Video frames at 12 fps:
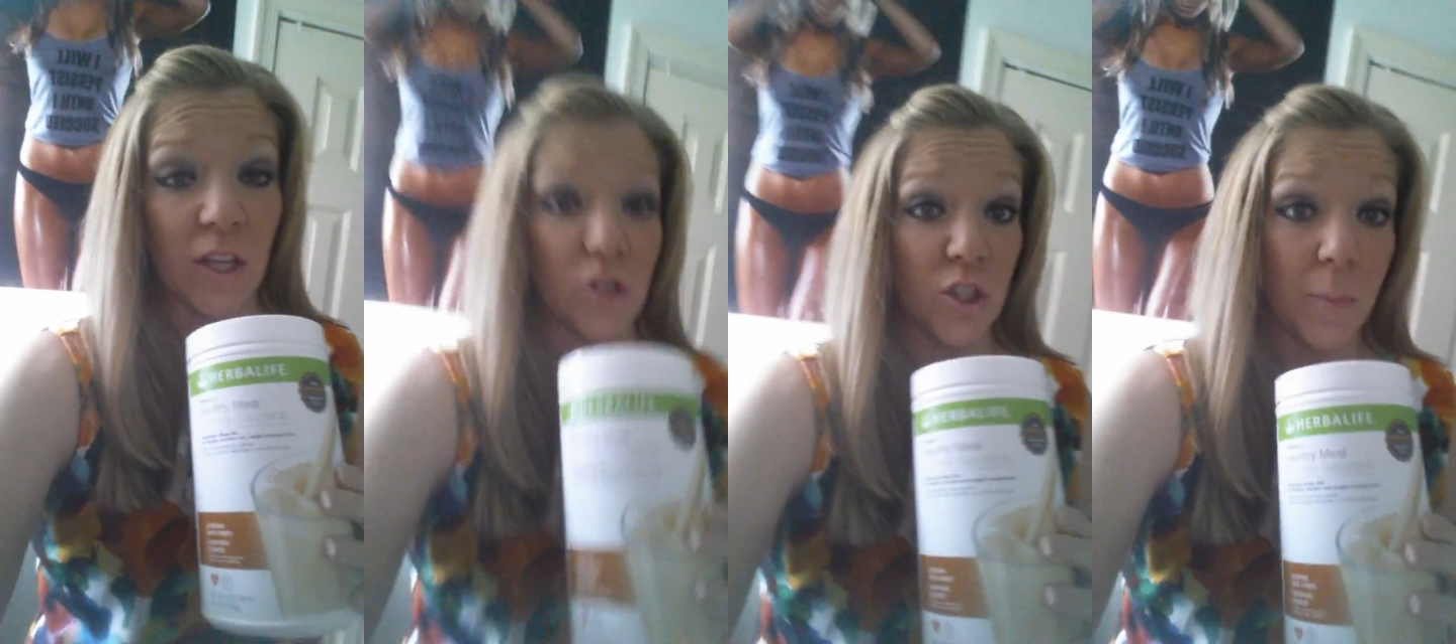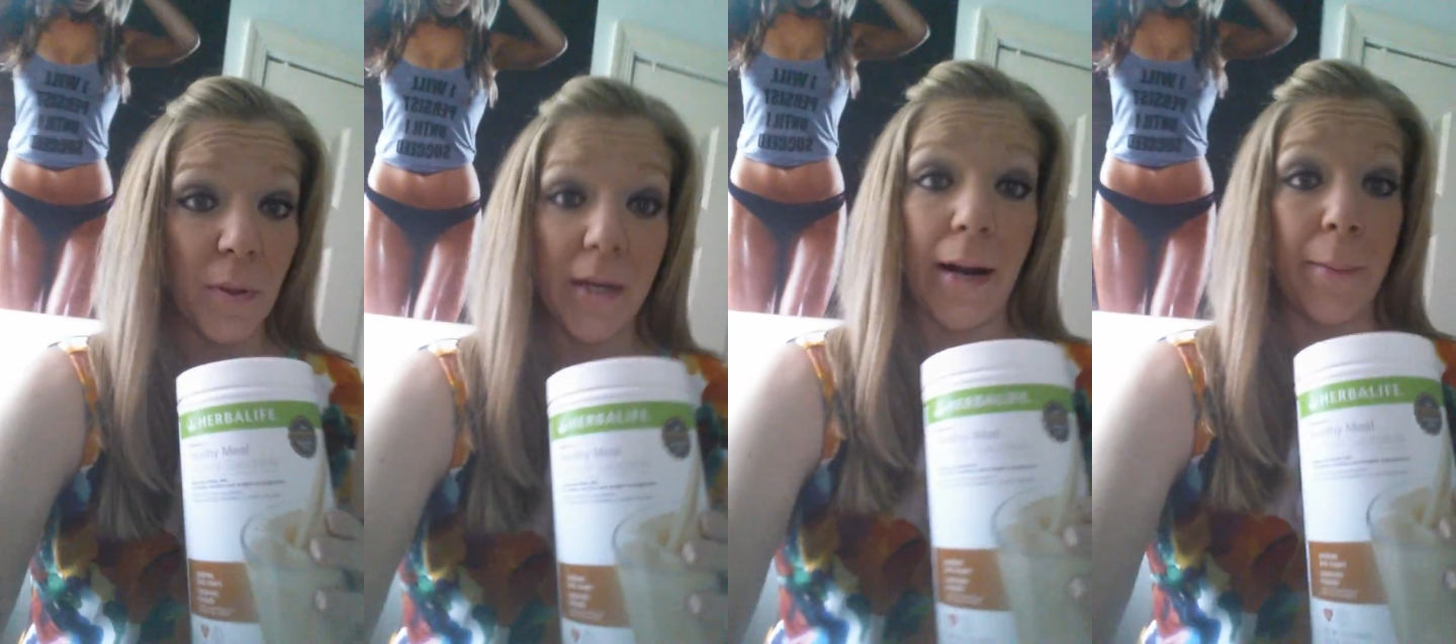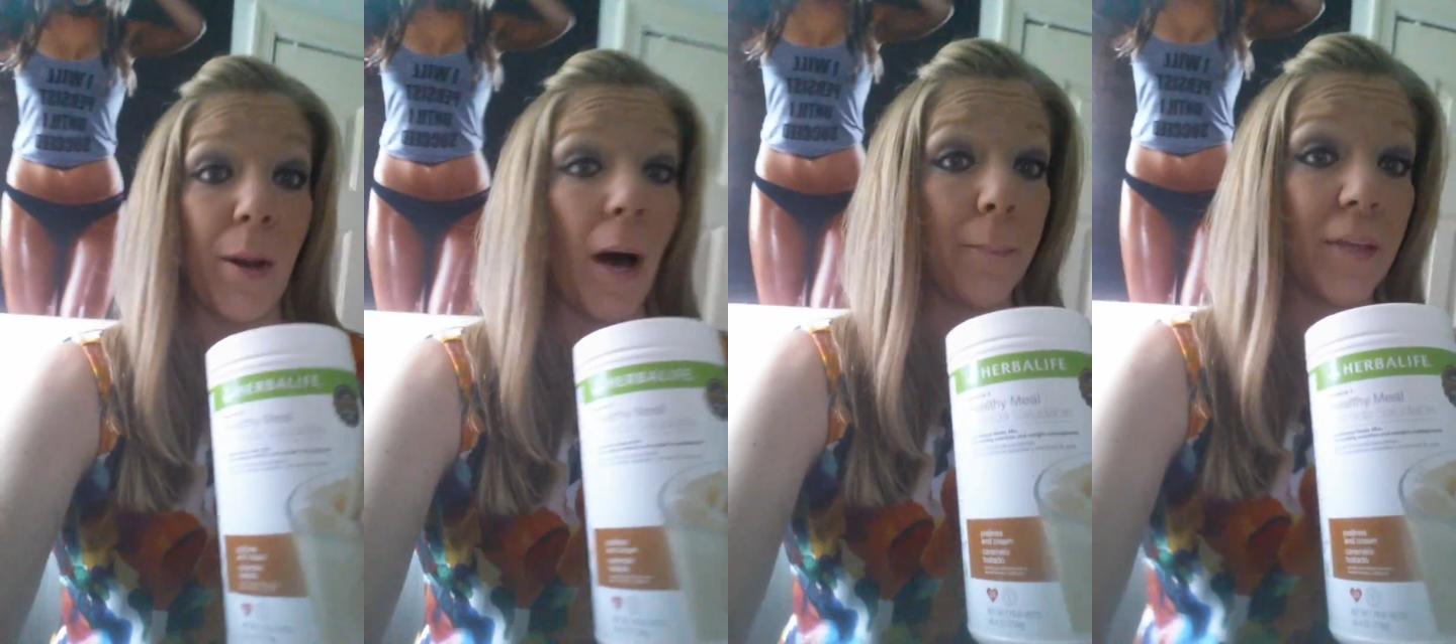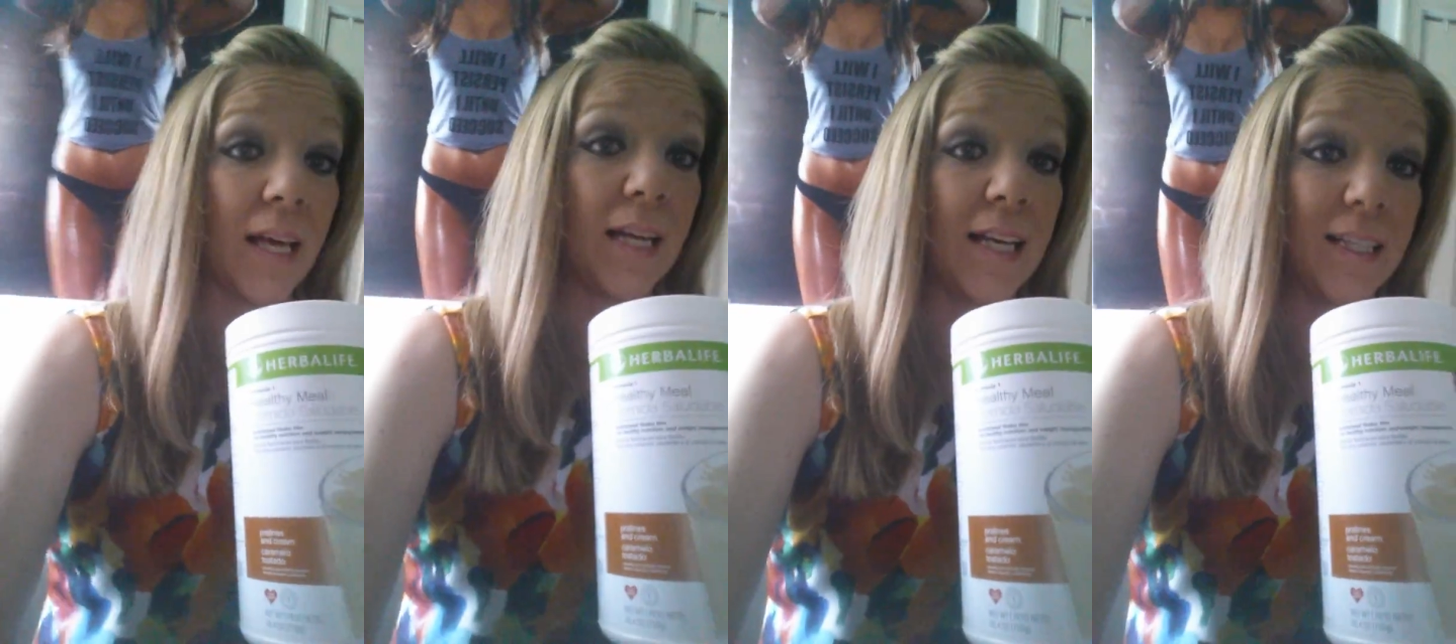They usually put out a
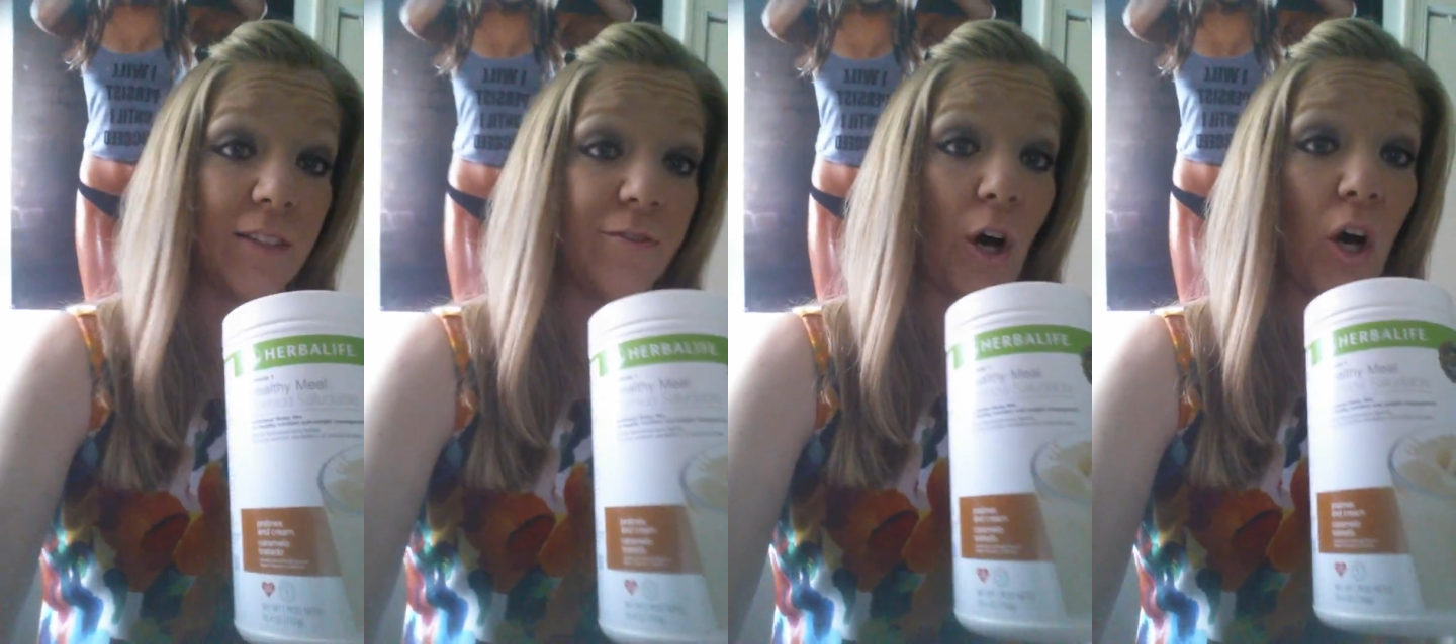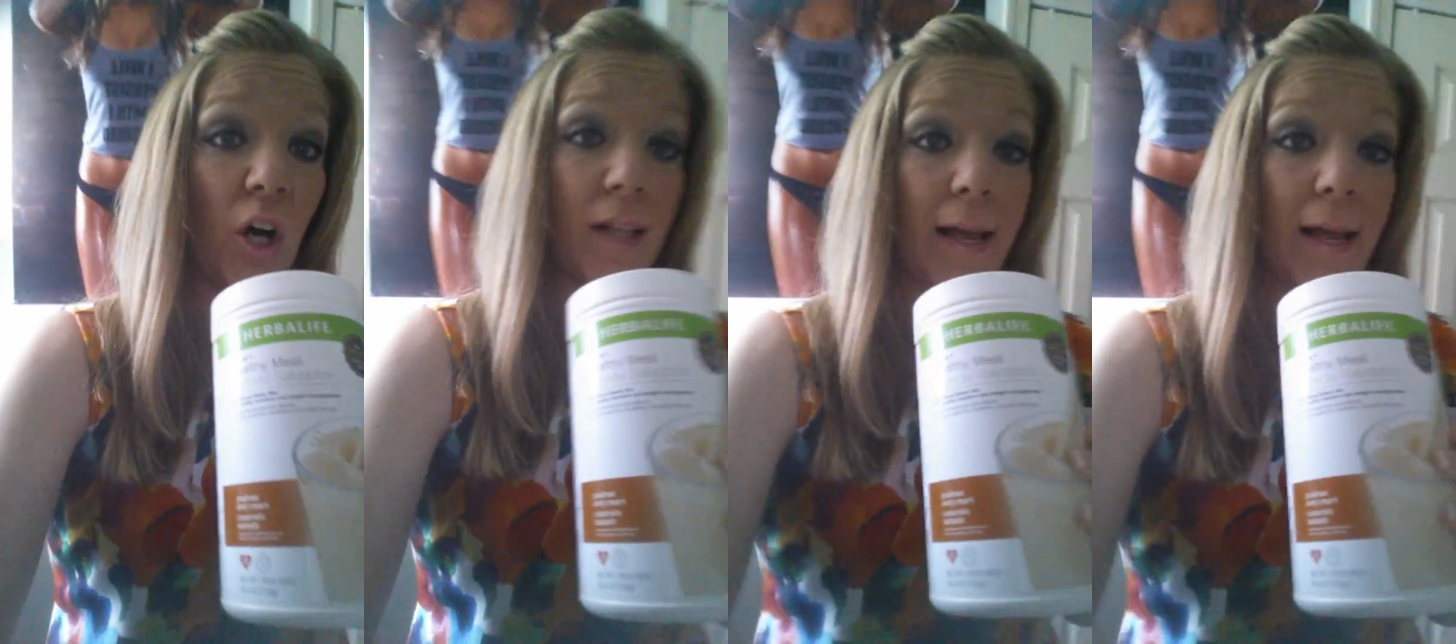pumpkin in the fall,